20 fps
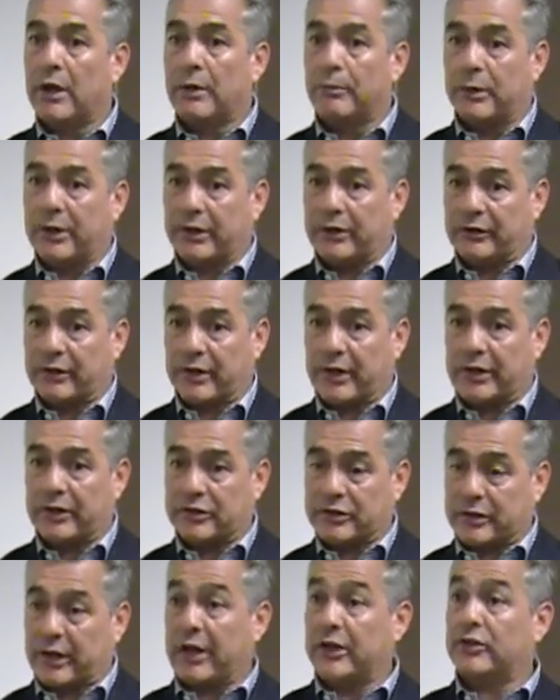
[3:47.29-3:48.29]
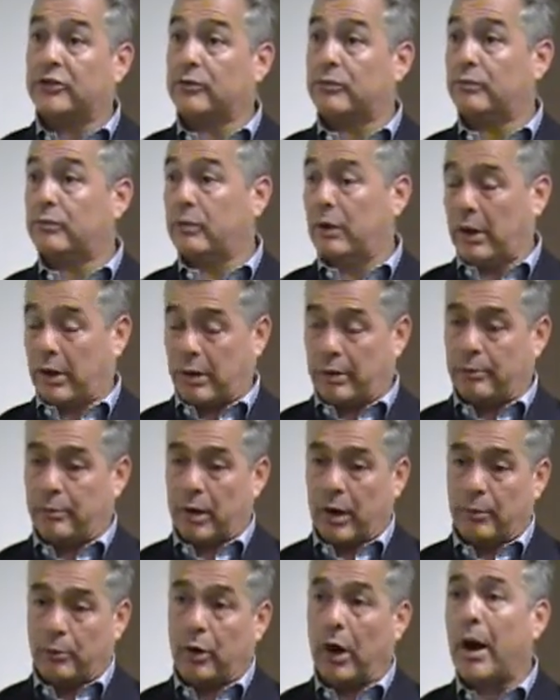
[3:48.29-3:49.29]
because I think states,
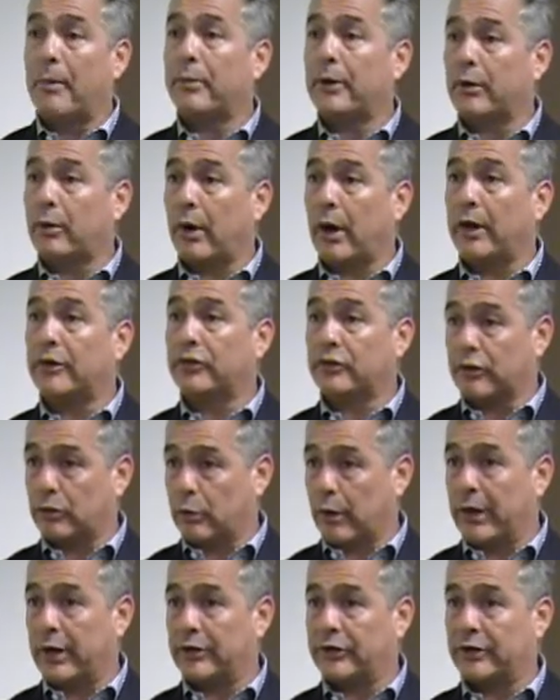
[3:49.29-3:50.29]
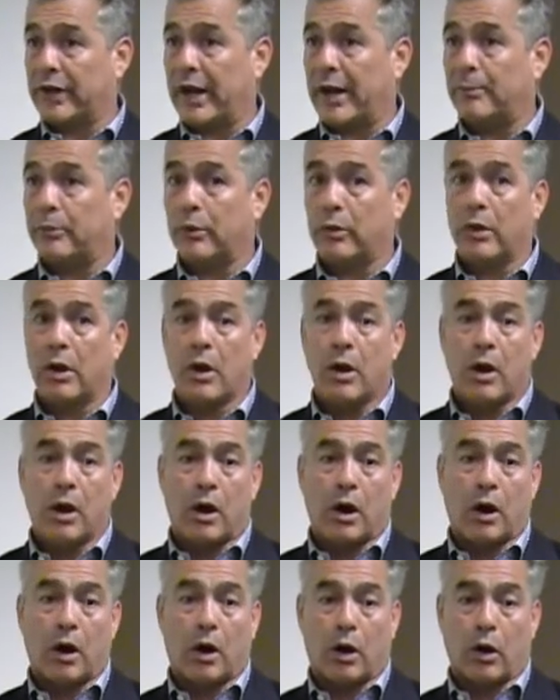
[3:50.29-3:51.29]
or property rights is a great example,
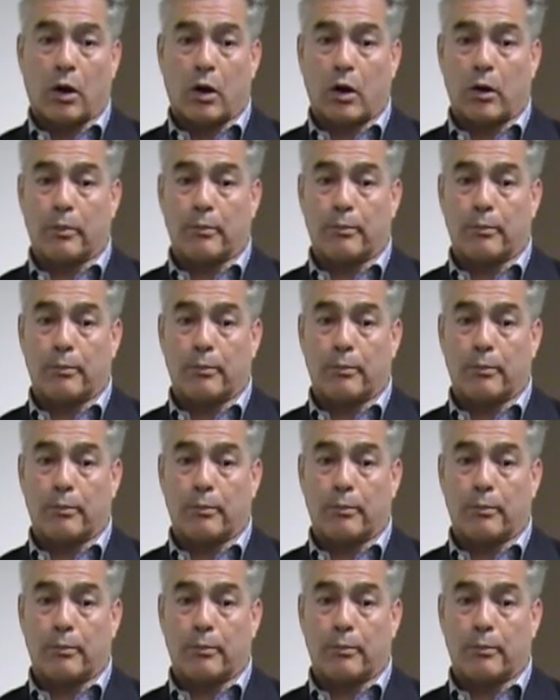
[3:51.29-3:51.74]
are